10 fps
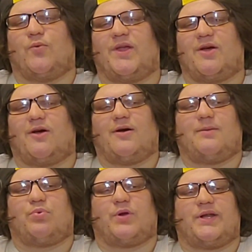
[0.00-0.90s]
we
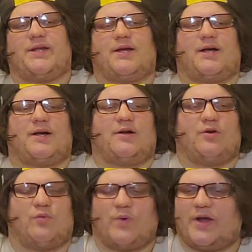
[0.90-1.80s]
are a pretty uh,
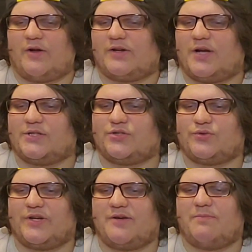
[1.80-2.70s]
weird
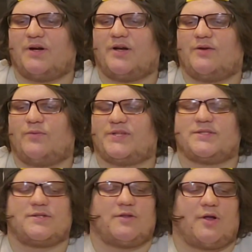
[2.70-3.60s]
country, but we
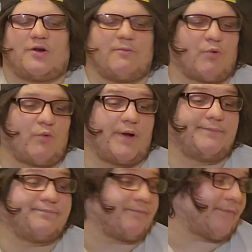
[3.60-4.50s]
still are number one.